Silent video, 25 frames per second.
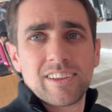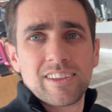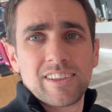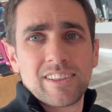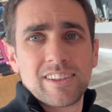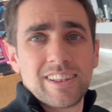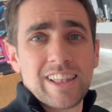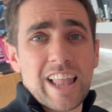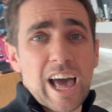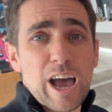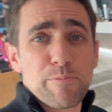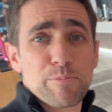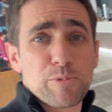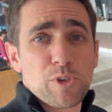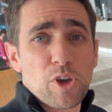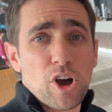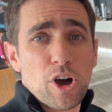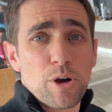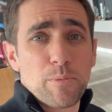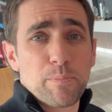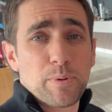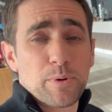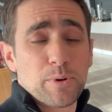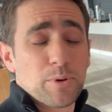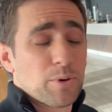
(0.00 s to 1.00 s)

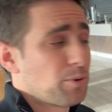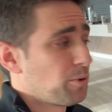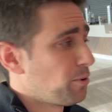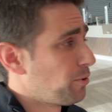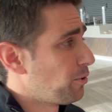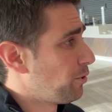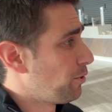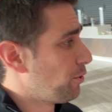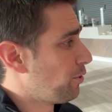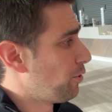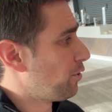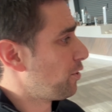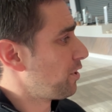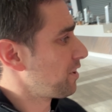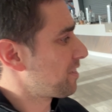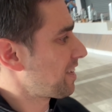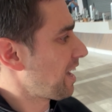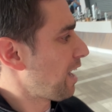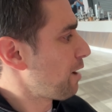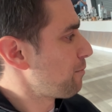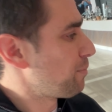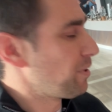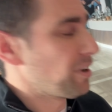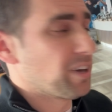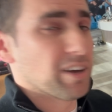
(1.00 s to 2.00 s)
Laptop or a
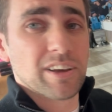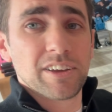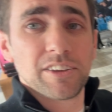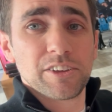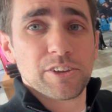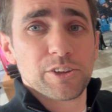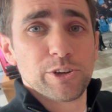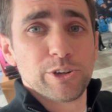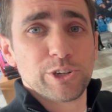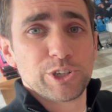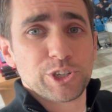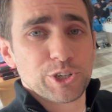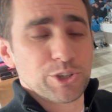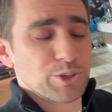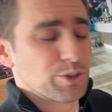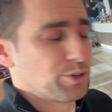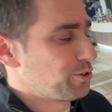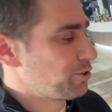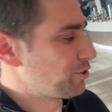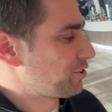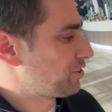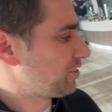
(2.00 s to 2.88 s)
tablet, you choose.